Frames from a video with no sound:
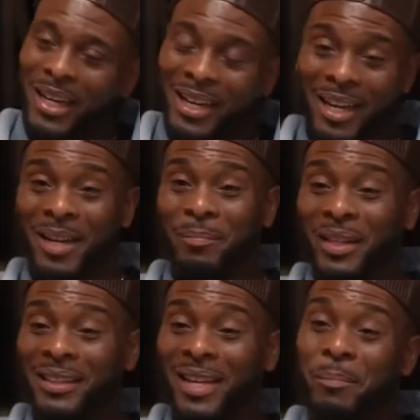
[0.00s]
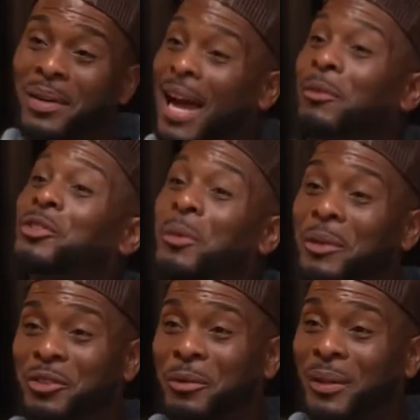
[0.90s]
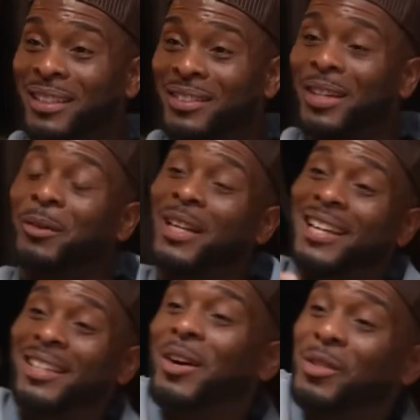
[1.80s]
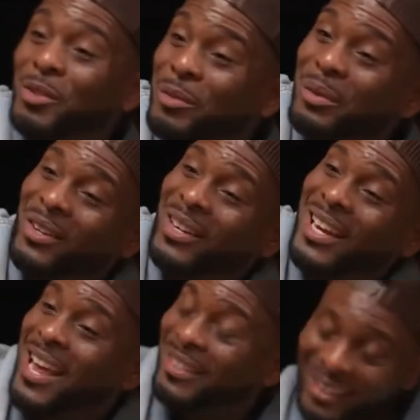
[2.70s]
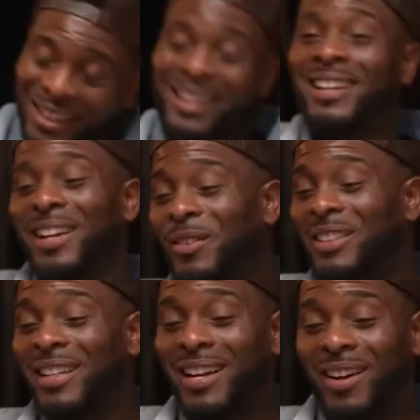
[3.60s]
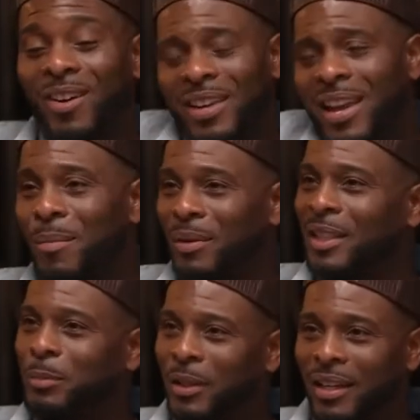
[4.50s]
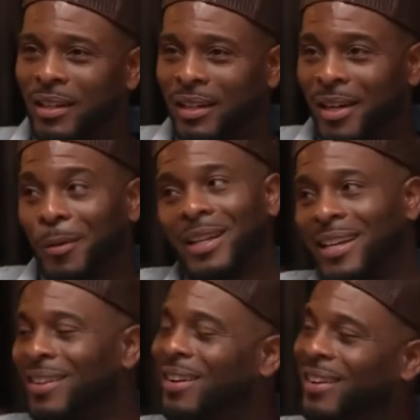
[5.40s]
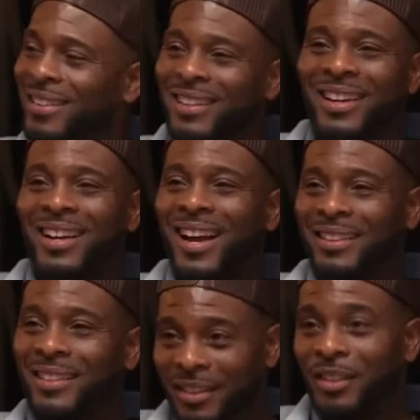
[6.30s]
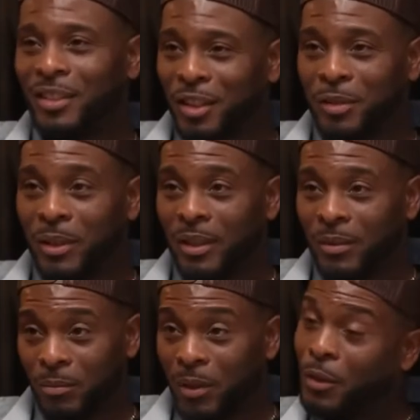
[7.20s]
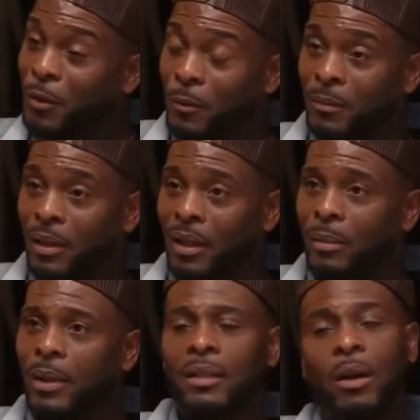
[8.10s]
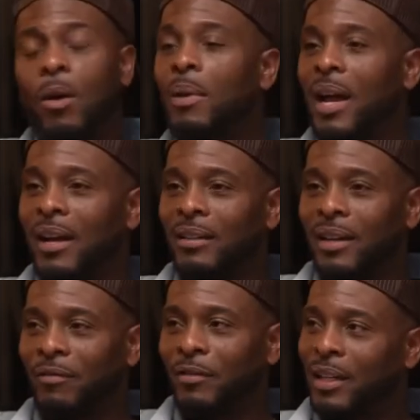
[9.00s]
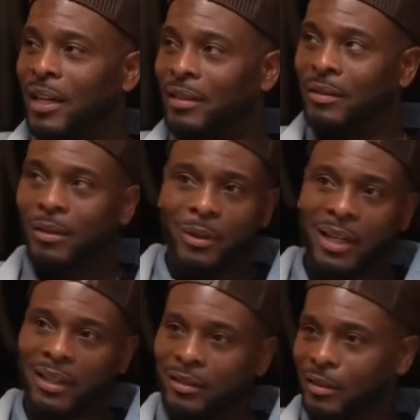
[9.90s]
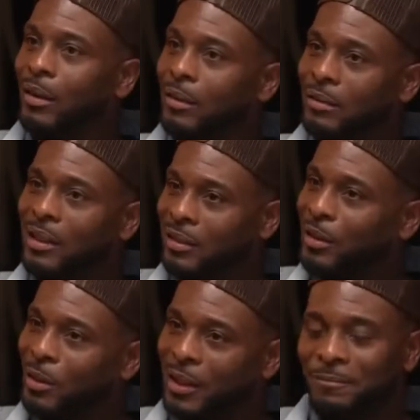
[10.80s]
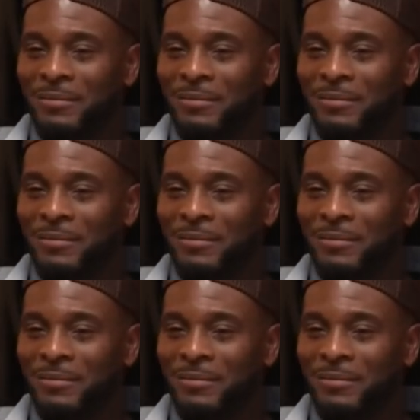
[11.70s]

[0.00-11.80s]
Okay. But I was doing Mystery Man, so they were like, yo, you should be on that. And I was like, oh yeah, but let's put Kenan in. They were like, nah, I think this should just be with you. And I'm like, no, but I feel like, we got the show, let's do it.